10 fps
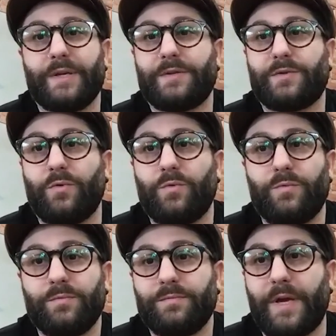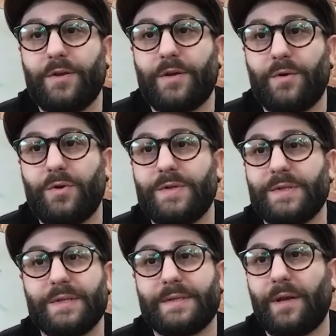biggest tool that you can
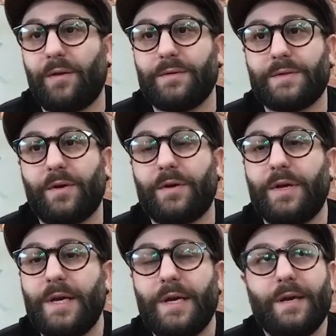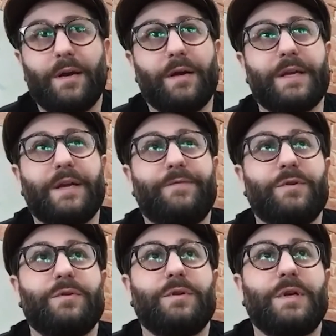use in the salon. So I think
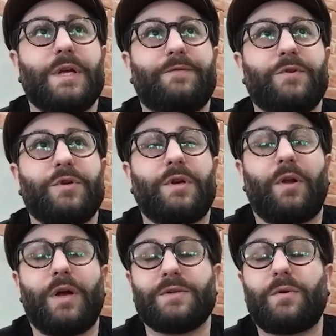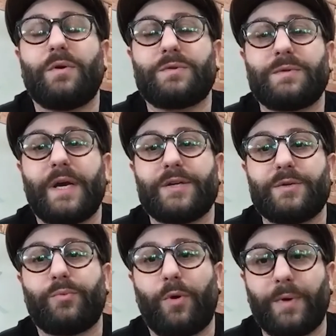if you utilize your
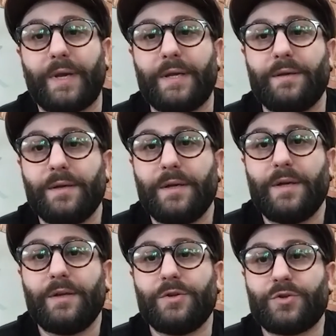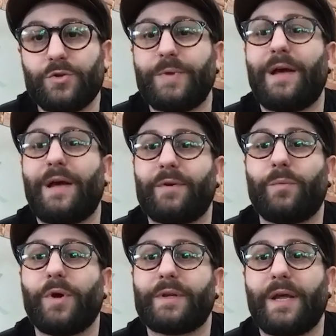consultation properly, you should be able
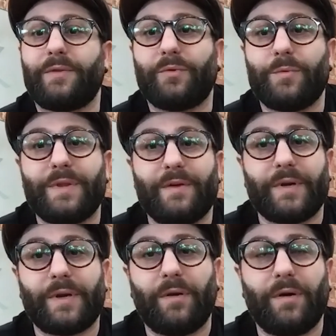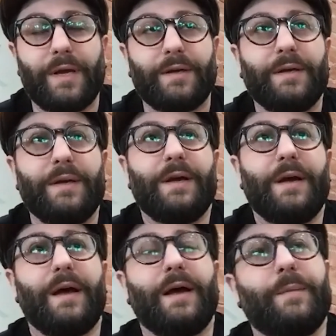to work that through with every client.
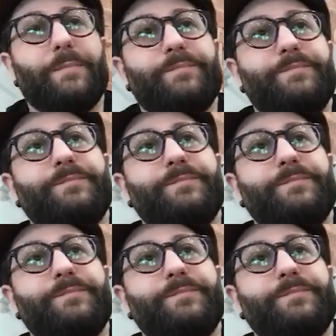Our